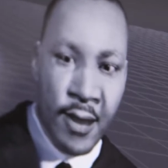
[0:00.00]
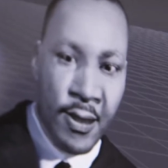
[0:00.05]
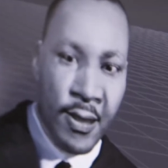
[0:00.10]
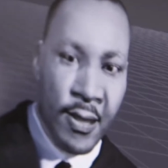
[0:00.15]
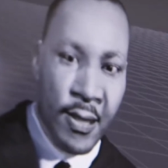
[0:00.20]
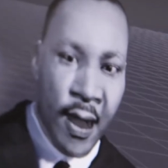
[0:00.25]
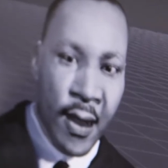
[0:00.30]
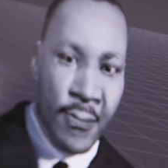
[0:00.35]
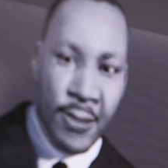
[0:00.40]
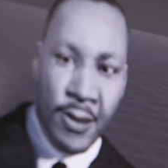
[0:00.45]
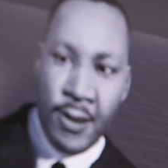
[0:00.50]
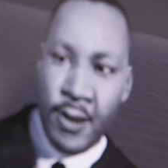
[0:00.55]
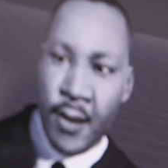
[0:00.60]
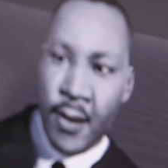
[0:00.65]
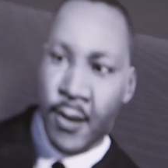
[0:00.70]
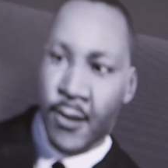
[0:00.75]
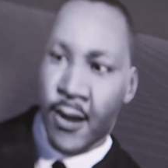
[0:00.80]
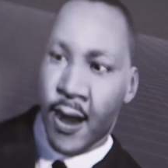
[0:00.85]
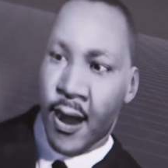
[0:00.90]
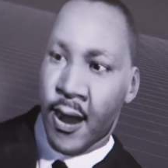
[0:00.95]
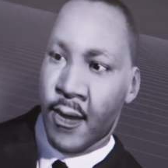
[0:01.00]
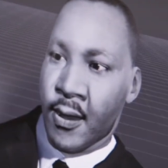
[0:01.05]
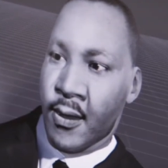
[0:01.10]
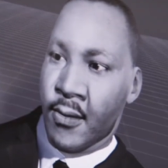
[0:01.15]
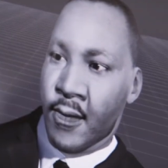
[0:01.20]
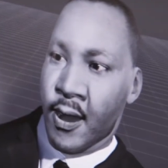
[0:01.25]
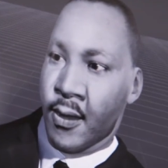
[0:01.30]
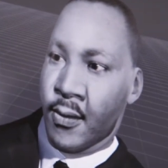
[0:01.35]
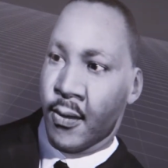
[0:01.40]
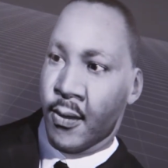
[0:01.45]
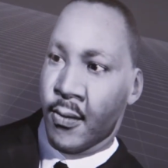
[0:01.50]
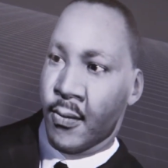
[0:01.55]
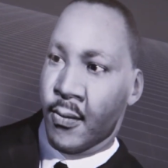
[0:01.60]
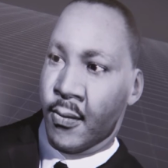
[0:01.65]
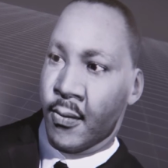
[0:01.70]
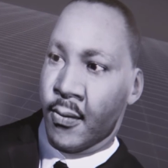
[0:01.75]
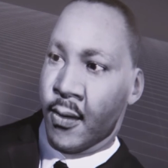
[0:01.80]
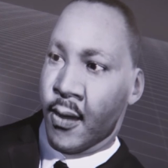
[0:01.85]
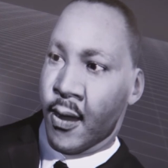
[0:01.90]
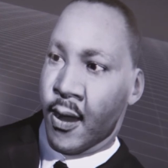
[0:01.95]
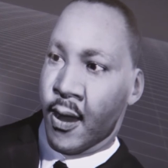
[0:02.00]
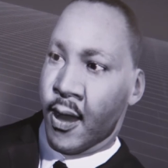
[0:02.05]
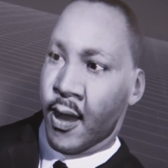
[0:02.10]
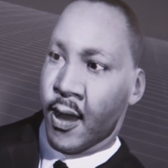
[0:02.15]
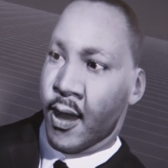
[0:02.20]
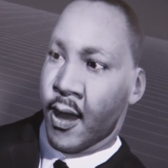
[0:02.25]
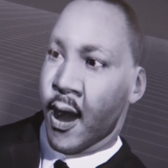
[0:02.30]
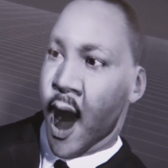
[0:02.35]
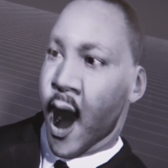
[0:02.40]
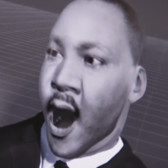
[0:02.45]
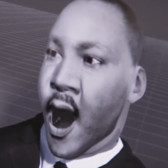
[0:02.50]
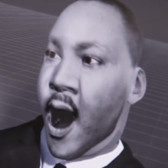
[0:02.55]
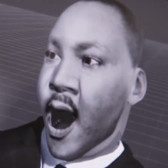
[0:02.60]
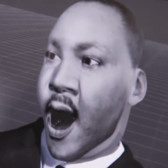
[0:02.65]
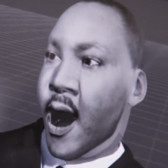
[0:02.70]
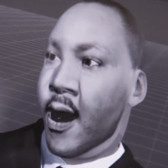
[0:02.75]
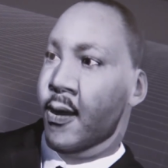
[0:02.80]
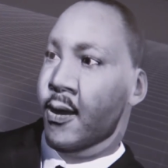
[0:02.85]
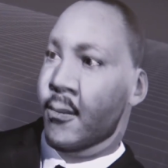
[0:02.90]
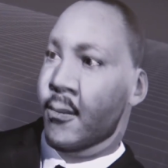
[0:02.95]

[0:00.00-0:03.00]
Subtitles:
his mouth and movements as he was delivering the speech. And of